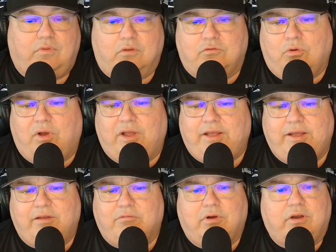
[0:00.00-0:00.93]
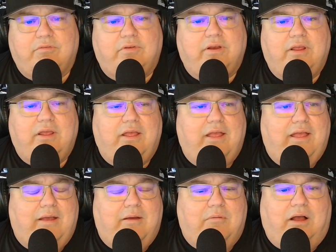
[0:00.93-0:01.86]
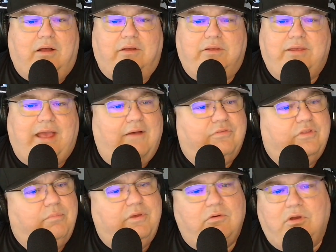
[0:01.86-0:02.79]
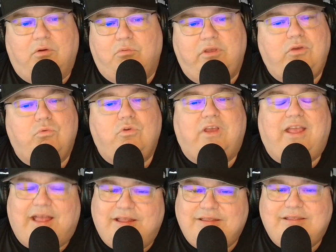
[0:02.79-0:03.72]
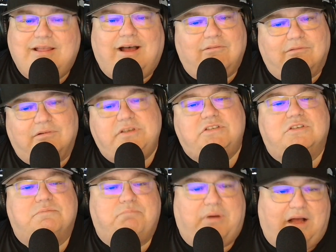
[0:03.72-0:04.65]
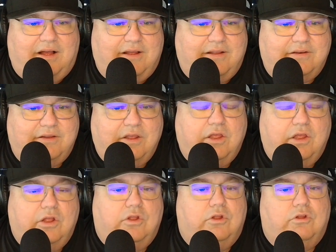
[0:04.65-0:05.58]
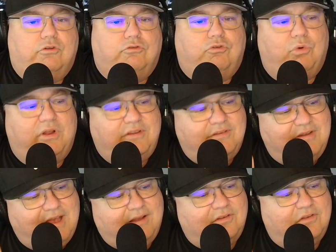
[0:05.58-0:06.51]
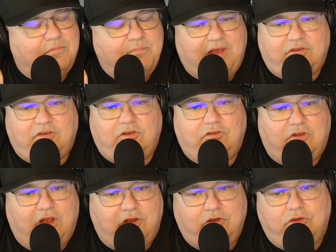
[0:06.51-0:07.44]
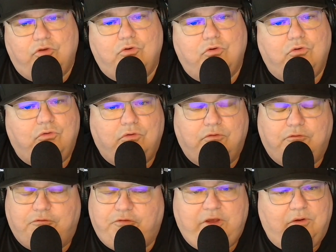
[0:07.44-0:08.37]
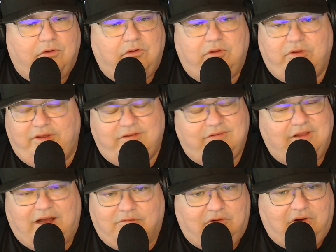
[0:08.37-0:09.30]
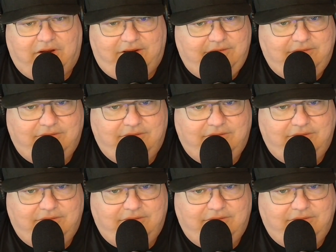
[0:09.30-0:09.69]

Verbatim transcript: so I can get rid of it uh, you have to be you cannot respond to a text message that you feel is not right